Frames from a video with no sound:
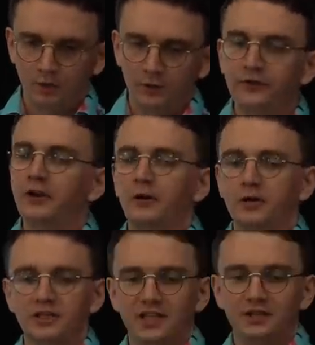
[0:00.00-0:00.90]
with no
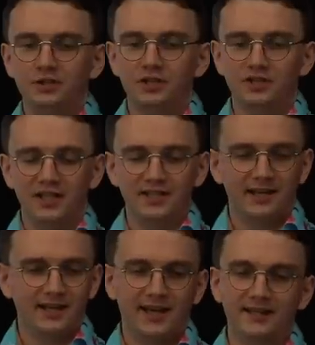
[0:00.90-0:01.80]
contingencies
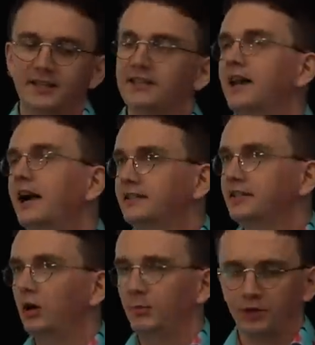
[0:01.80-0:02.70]
in case the attack did
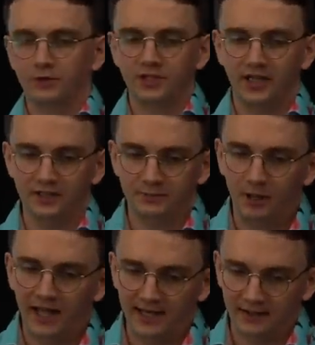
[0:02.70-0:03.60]
not proceed as
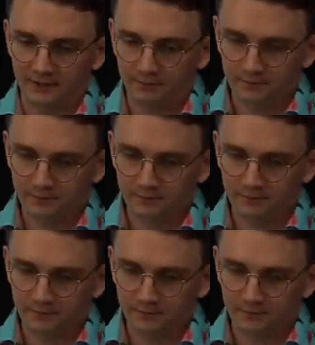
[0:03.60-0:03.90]
planned.